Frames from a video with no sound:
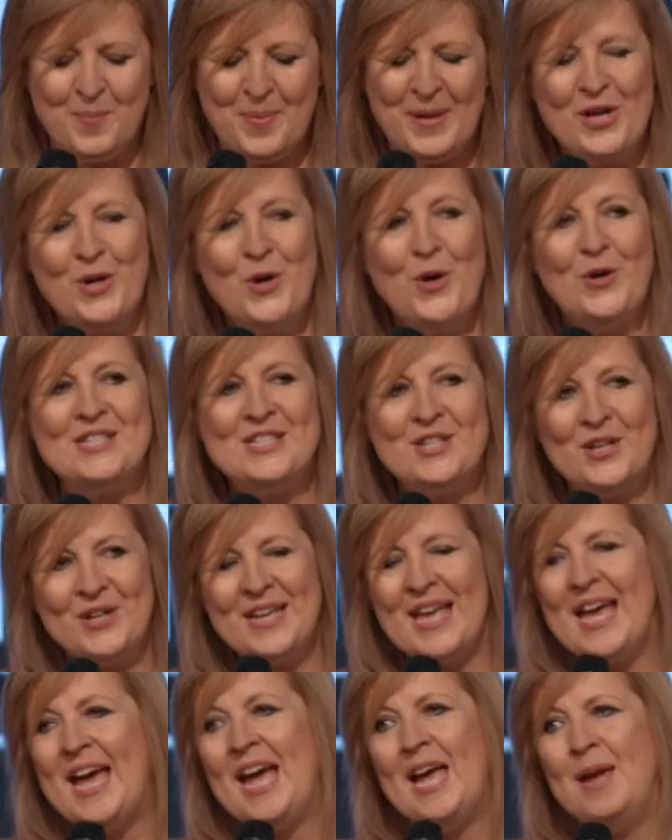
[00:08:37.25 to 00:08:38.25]
but he also
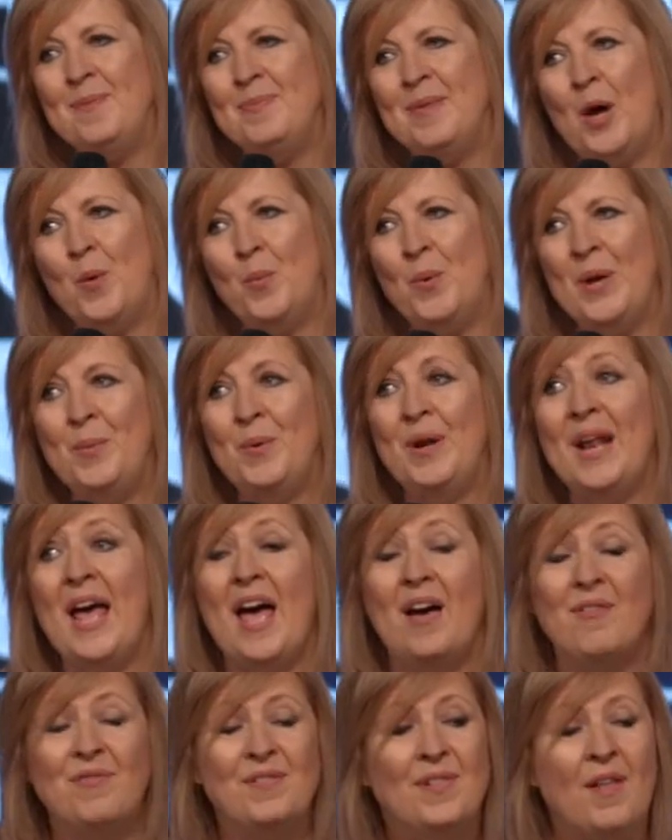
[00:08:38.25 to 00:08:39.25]
came that we would
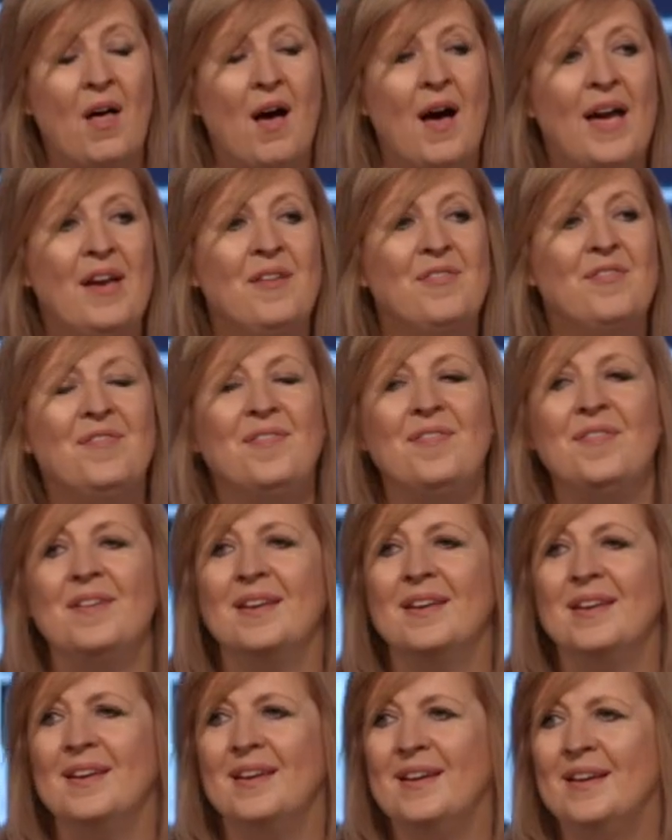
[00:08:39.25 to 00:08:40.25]
have
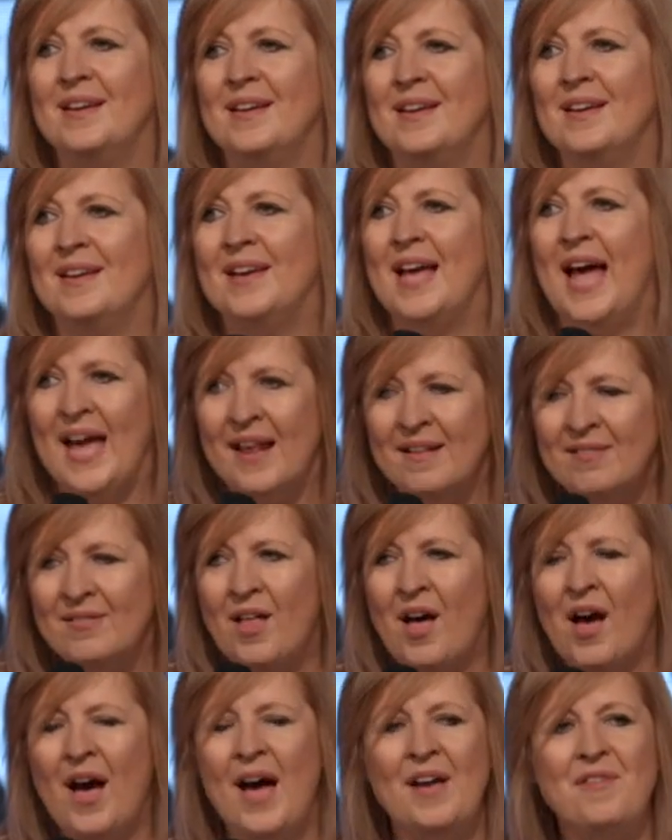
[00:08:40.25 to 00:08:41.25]
life and
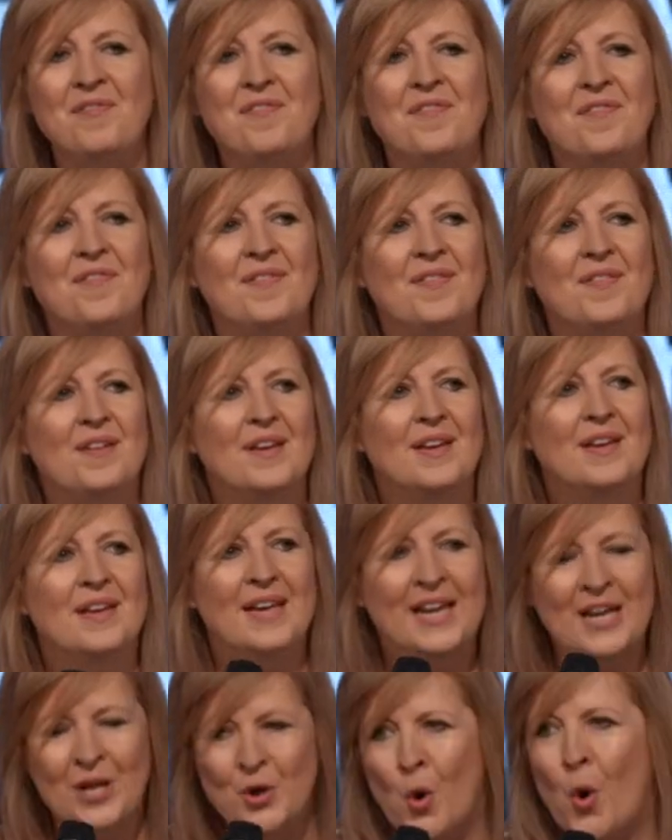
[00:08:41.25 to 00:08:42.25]
life
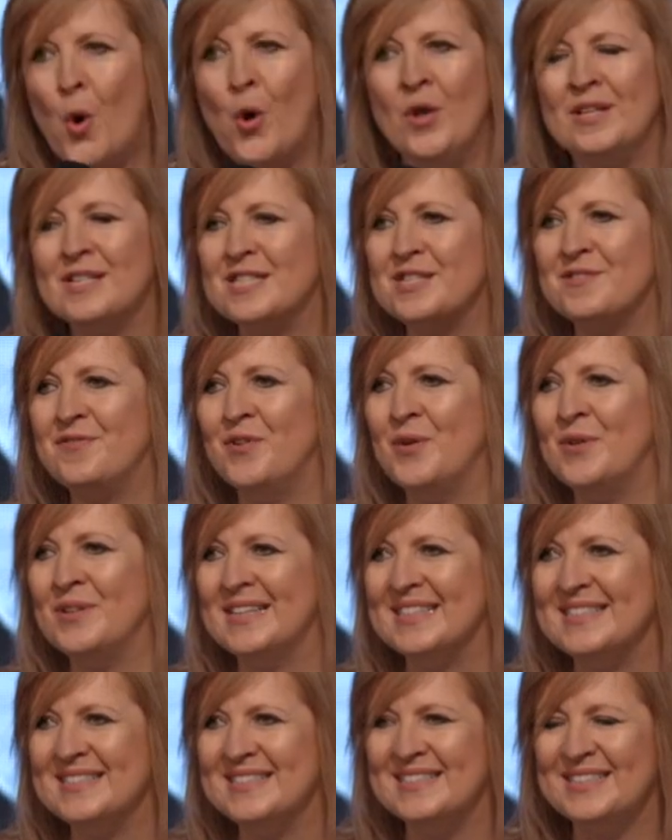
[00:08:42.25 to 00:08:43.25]
in all its
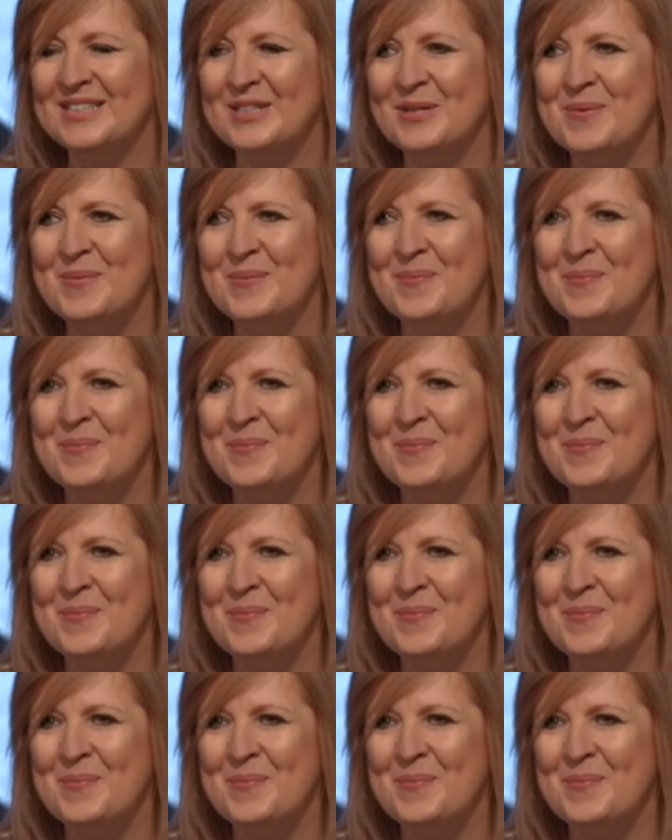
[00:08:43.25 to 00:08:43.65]
fullness.